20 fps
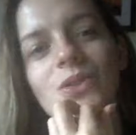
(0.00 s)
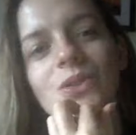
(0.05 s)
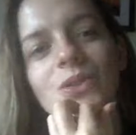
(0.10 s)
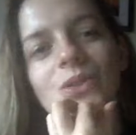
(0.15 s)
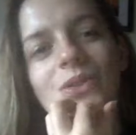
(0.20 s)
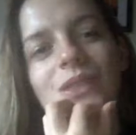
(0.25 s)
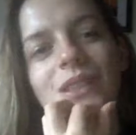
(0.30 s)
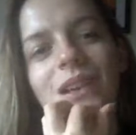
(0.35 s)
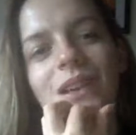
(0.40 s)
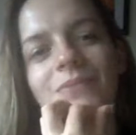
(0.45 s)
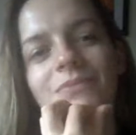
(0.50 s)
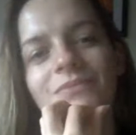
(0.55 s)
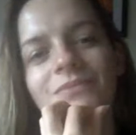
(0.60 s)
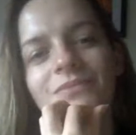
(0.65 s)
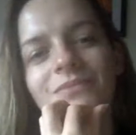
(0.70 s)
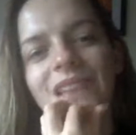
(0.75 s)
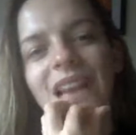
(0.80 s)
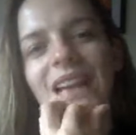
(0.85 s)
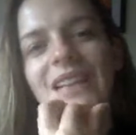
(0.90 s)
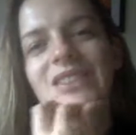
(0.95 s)
do
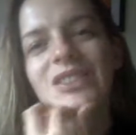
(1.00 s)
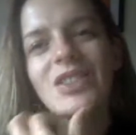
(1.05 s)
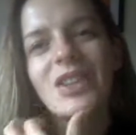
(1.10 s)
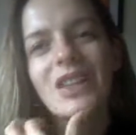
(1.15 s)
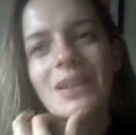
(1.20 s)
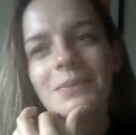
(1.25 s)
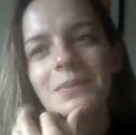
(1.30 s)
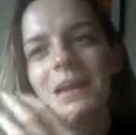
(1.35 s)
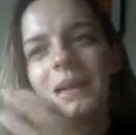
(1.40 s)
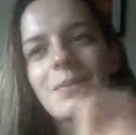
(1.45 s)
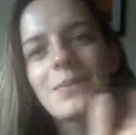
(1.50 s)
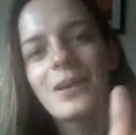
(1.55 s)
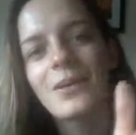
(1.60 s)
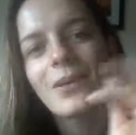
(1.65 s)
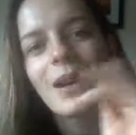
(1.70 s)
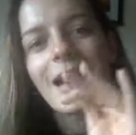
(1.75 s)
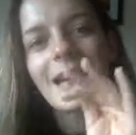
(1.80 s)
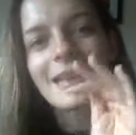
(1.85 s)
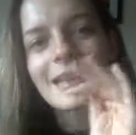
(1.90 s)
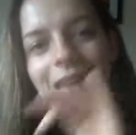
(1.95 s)
some, actually maybe
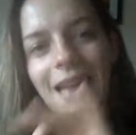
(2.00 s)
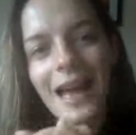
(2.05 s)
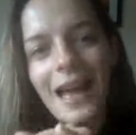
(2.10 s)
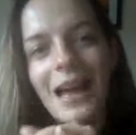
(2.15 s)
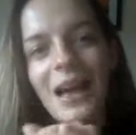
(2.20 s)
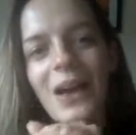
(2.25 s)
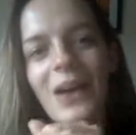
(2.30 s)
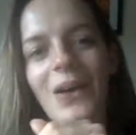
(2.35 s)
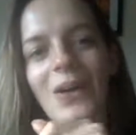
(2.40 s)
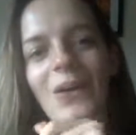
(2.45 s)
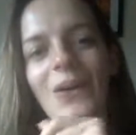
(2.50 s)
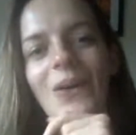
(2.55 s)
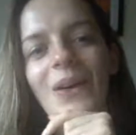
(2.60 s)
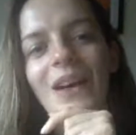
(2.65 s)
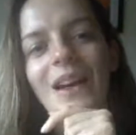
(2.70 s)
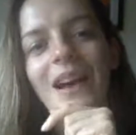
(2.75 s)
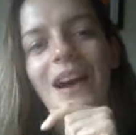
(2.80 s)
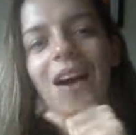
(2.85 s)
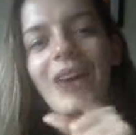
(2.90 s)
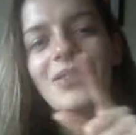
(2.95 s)
right now
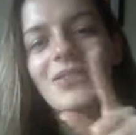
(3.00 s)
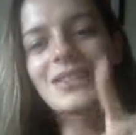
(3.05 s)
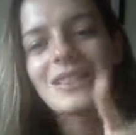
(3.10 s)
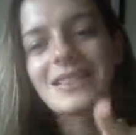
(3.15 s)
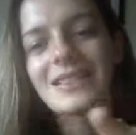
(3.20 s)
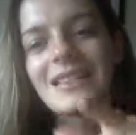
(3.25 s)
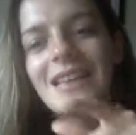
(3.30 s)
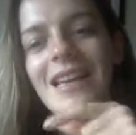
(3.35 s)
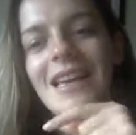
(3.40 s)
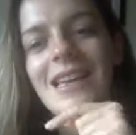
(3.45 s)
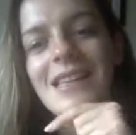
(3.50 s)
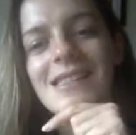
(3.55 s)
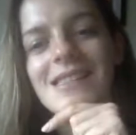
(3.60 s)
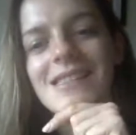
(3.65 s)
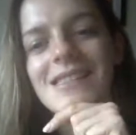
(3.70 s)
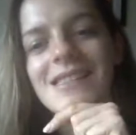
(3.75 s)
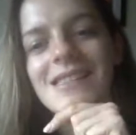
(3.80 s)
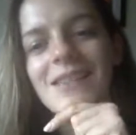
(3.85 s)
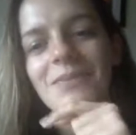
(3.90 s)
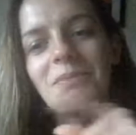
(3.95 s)
after this,
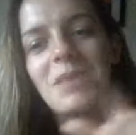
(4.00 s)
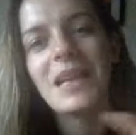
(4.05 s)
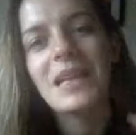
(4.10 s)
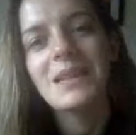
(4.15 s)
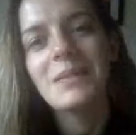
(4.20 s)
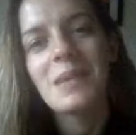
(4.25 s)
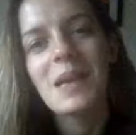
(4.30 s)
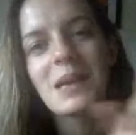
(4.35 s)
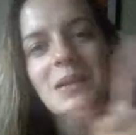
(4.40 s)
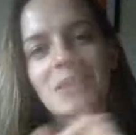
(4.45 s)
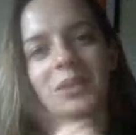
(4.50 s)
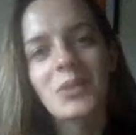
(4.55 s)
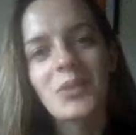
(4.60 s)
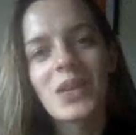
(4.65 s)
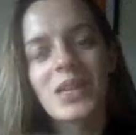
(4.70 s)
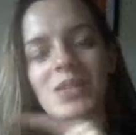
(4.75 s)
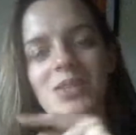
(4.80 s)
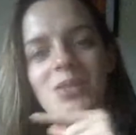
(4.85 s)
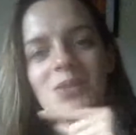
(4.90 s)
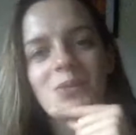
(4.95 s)
meet me on
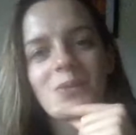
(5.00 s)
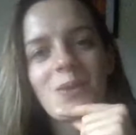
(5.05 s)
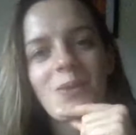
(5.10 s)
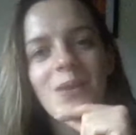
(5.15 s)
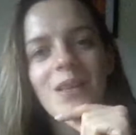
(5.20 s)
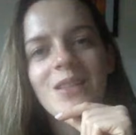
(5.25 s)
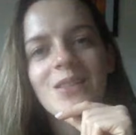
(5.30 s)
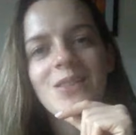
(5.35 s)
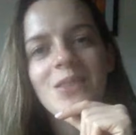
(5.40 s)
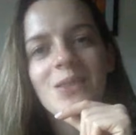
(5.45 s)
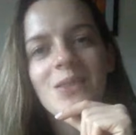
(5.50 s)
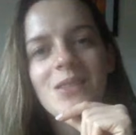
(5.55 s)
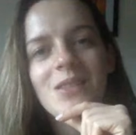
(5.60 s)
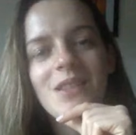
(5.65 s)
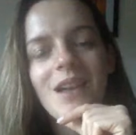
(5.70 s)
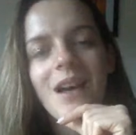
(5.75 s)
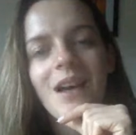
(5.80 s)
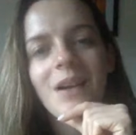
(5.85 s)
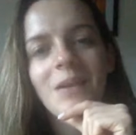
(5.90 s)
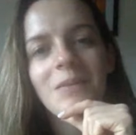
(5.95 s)
Twitch. We will do
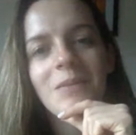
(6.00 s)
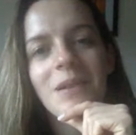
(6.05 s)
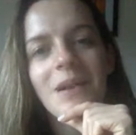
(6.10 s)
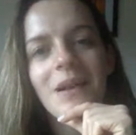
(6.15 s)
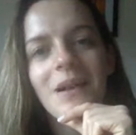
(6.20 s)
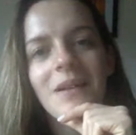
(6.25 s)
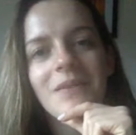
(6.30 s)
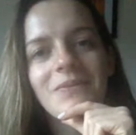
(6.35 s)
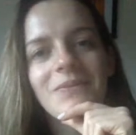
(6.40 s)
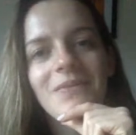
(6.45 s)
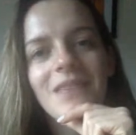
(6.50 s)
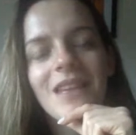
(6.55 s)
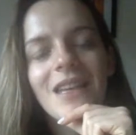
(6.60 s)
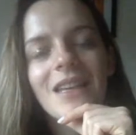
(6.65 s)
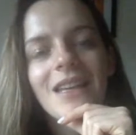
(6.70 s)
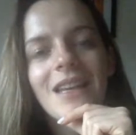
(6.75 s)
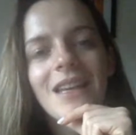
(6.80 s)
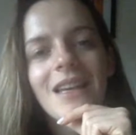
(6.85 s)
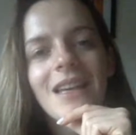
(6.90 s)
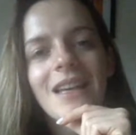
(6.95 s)
some
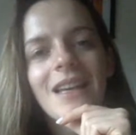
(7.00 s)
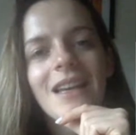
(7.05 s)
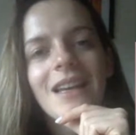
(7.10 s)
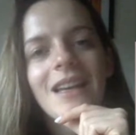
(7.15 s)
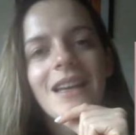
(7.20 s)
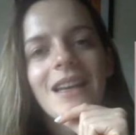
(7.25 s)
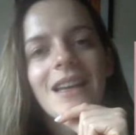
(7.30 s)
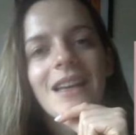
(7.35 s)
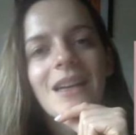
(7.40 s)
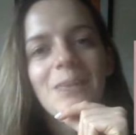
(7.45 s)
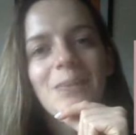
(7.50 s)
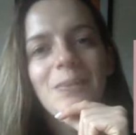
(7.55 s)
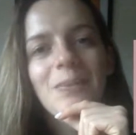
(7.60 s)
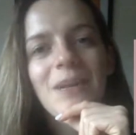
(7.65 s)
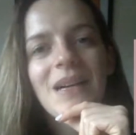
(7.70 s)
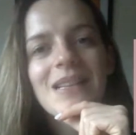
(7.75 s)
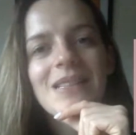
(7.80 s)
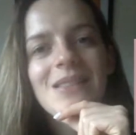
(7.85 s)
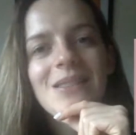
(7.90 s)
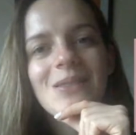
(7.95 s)

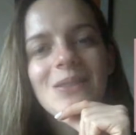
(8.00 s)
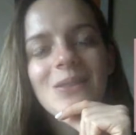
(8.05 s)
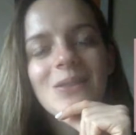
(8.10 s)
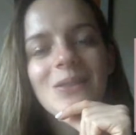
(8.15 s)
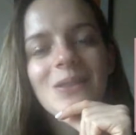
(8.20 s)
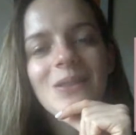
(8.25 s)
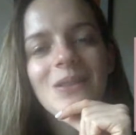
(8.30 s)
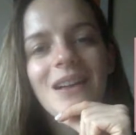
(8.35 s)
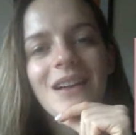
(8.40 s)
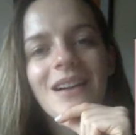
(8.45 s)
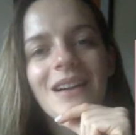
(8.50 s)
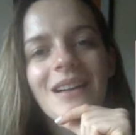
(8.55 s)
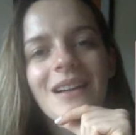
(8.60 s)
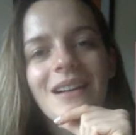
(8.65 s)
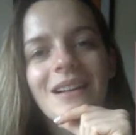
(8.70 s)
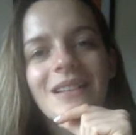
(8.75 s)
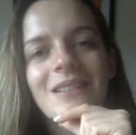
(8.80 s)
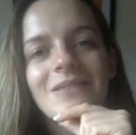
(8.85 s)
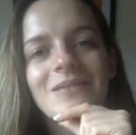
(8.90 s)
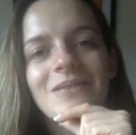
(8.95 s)
puzzle
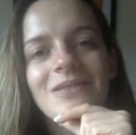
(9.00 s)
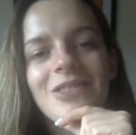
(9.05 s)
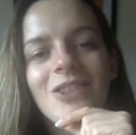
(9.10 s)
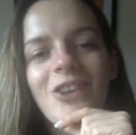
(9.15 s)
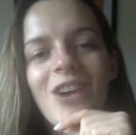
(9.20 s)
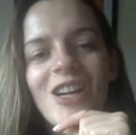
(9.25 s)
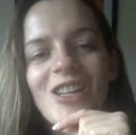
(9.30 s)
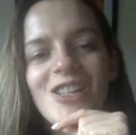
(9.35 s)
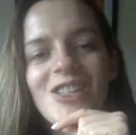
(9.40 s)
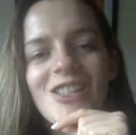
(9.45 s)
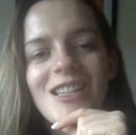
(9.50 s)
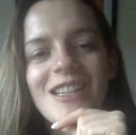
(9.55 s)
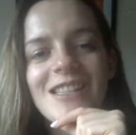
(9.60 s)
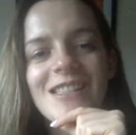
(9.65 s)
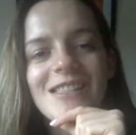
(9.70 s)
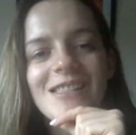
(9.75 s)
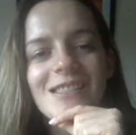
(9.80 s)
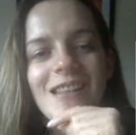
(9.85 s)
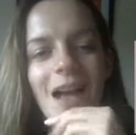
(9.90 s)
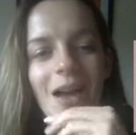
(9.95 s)

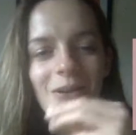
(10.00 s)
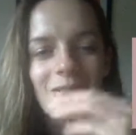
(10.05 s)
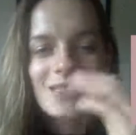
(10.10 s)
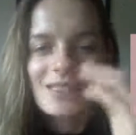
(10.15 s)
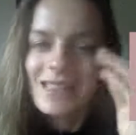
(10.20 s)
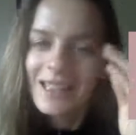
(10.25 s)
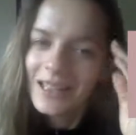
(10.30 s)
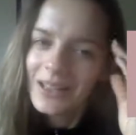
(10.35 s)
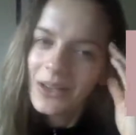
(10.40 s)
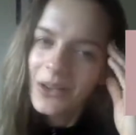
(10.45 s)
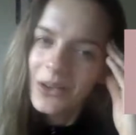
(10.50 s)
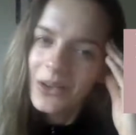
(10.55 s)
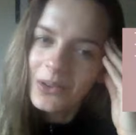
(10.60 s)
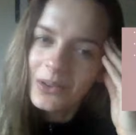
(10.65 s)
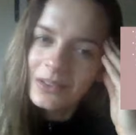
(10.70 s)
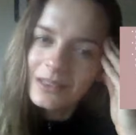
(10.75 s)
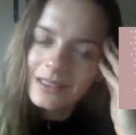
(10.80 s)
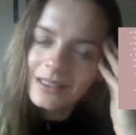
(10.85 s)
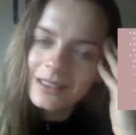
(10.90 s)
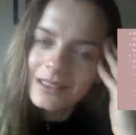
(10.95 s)
crushes. How is it
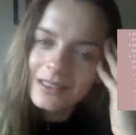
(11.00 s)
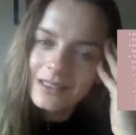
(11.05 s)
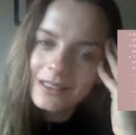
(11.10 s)
called?